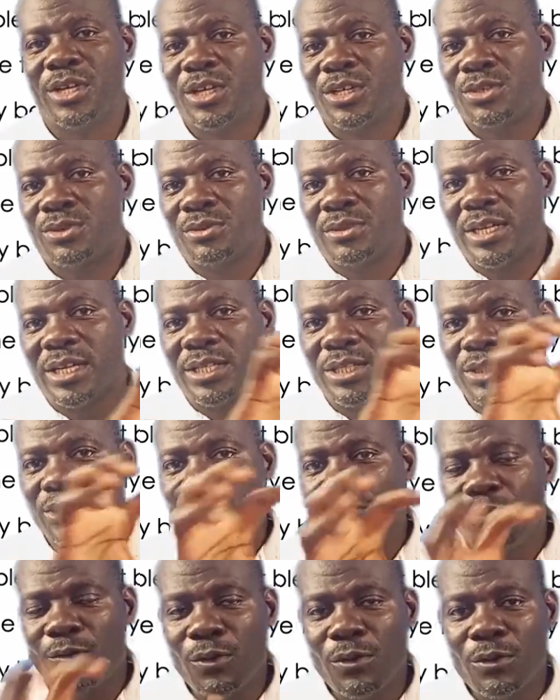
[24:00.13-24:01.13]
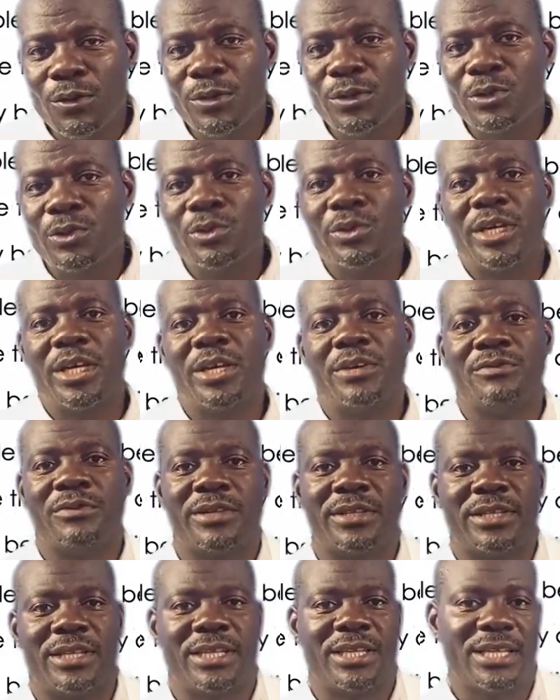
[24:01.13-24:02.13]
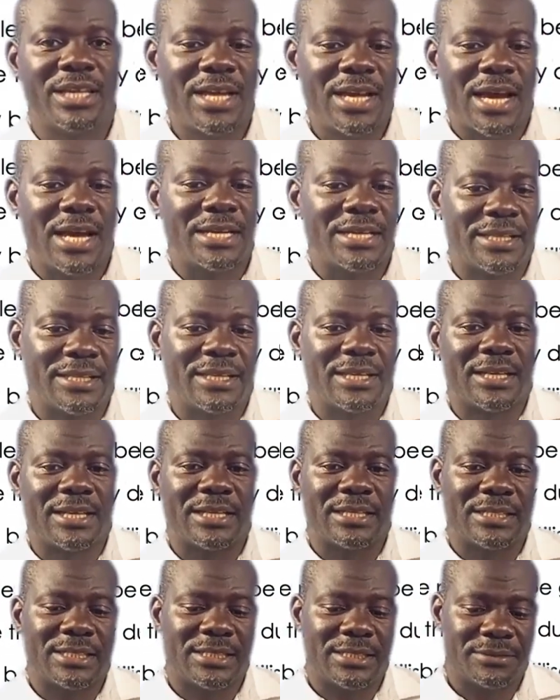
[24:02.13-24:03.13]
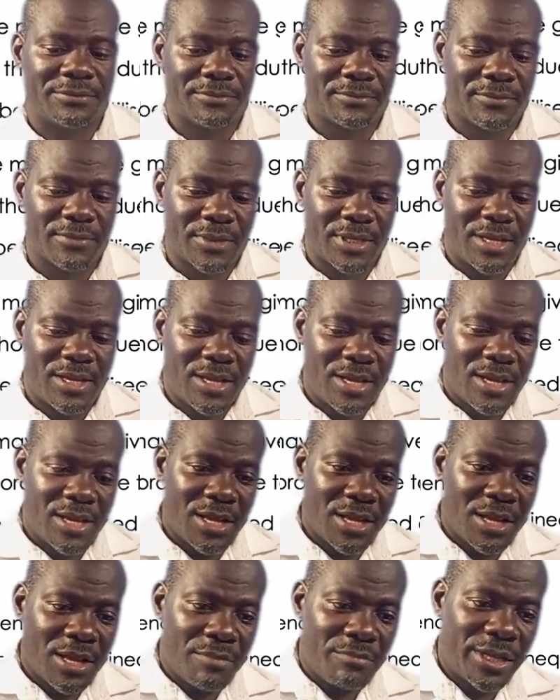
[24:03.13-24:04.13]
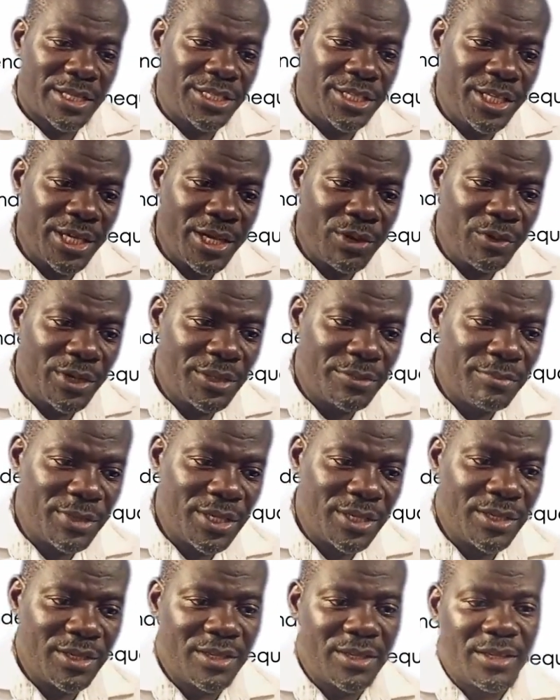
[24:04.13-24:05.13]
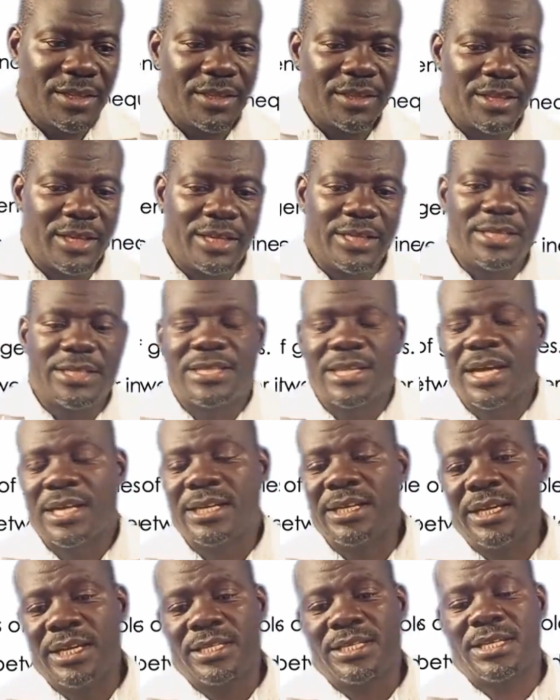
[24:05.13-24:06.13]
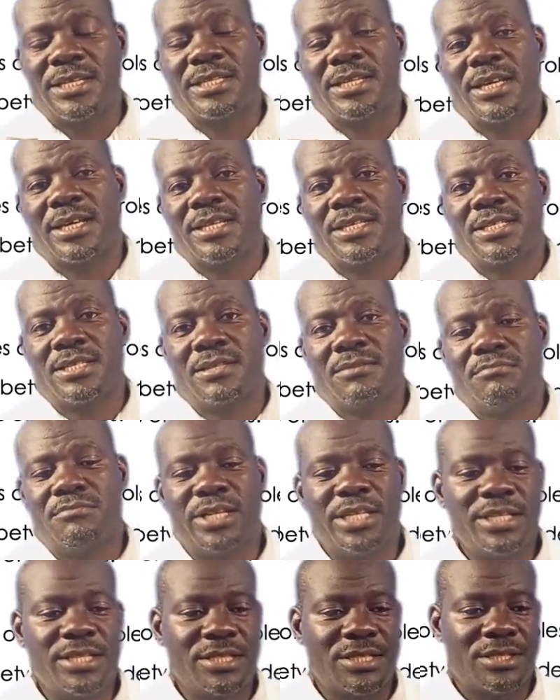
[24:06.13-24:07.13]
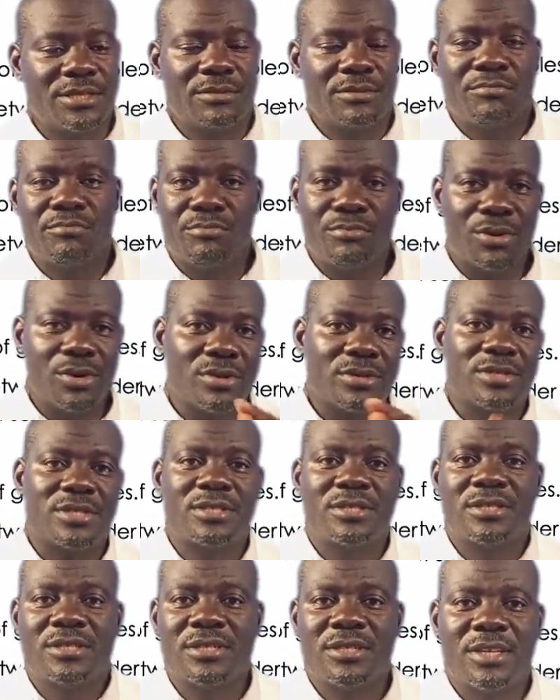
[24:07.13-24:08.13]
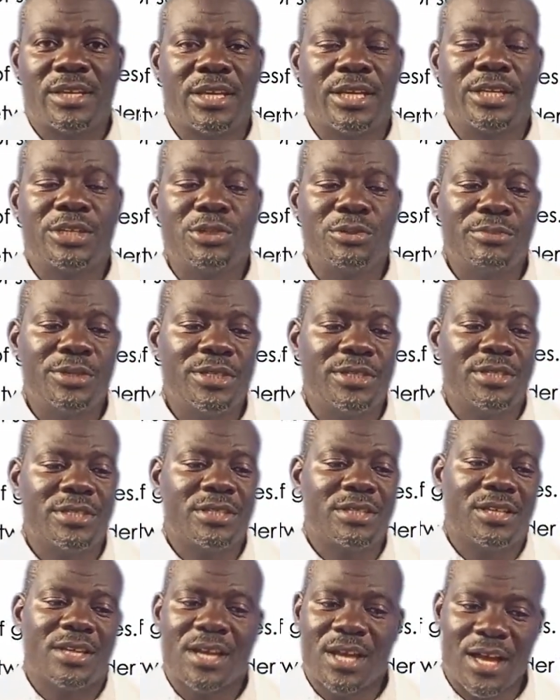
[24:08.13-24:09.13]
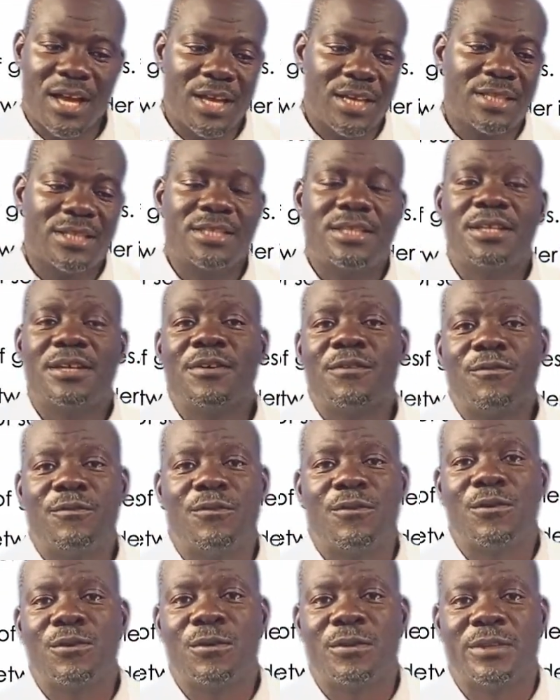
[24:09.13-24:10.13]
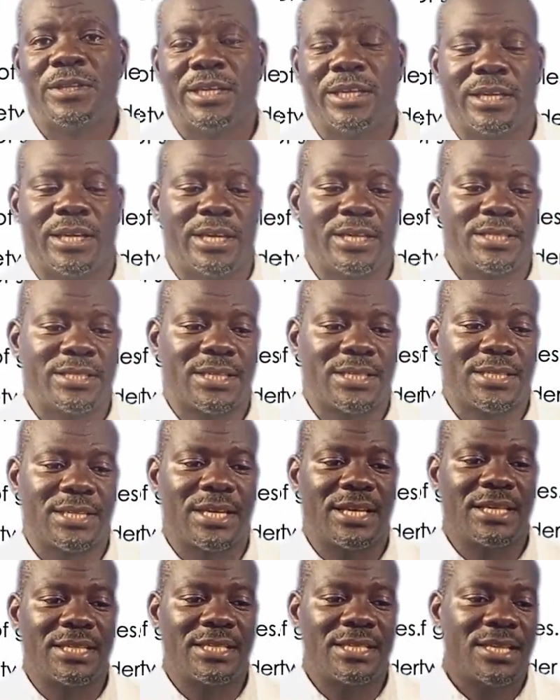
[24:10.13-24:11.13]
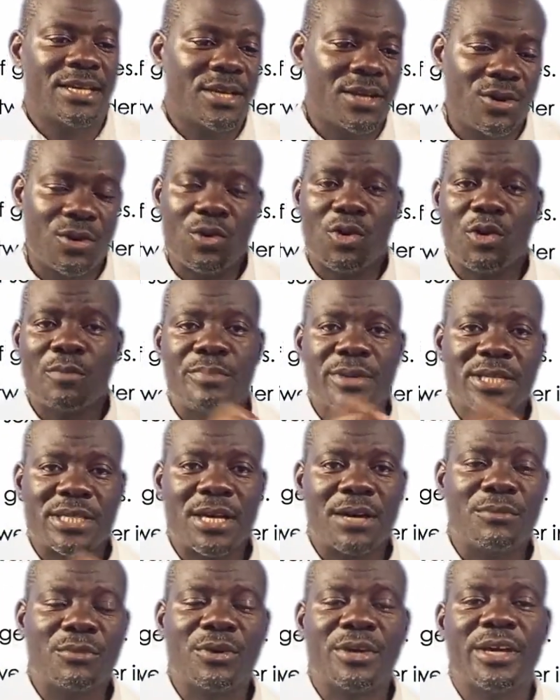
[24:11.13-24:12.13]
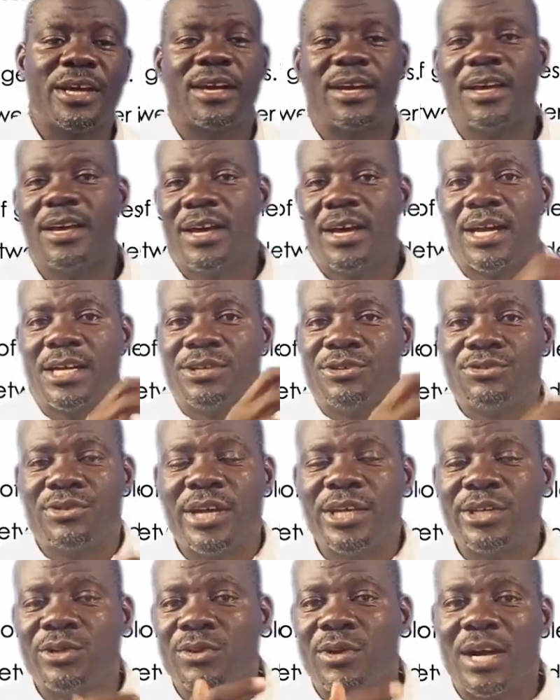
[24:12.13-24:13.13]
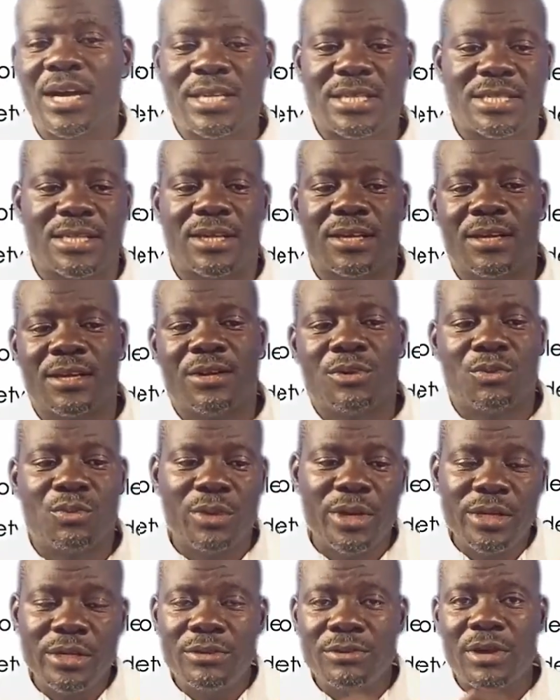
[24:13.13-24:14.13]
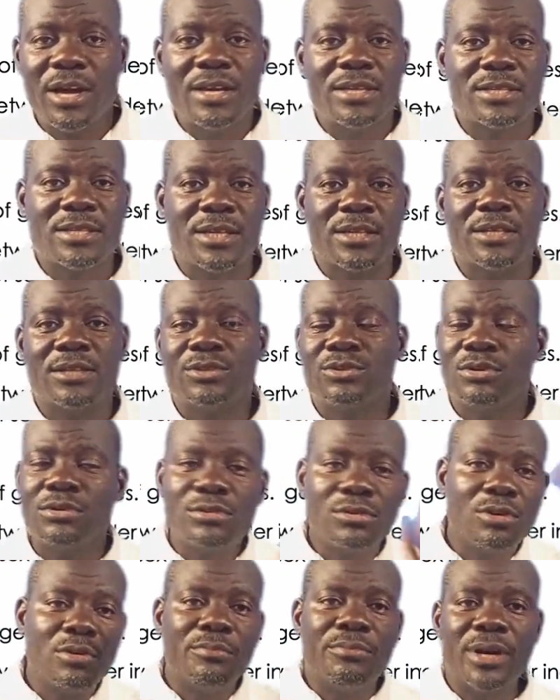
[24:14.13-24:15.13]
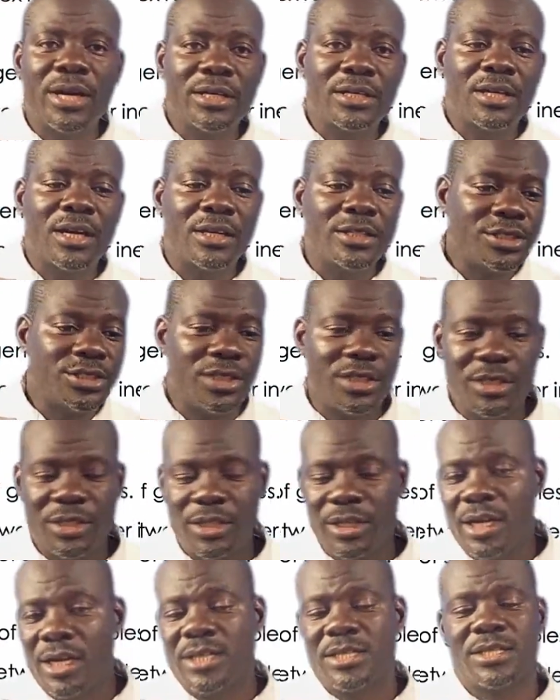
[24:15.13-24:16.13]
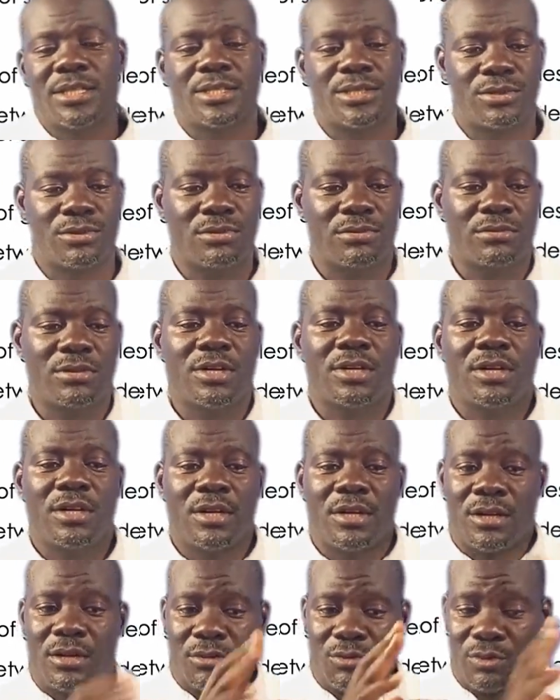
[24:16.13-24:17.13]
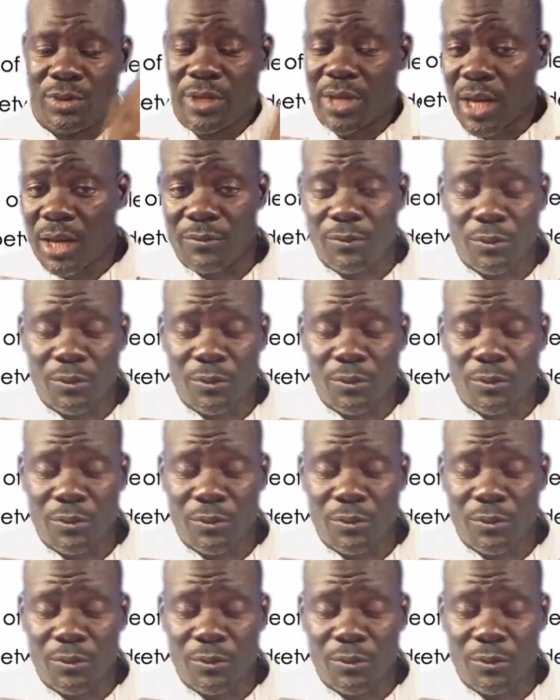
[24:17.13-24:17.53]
so that you follow through everything and thoroughly. But here with me, there is an exercise. Please pause a little bit and follow the exercise. Copy somewhere and try to answer. When answering, don't go back and check the answers. No, we have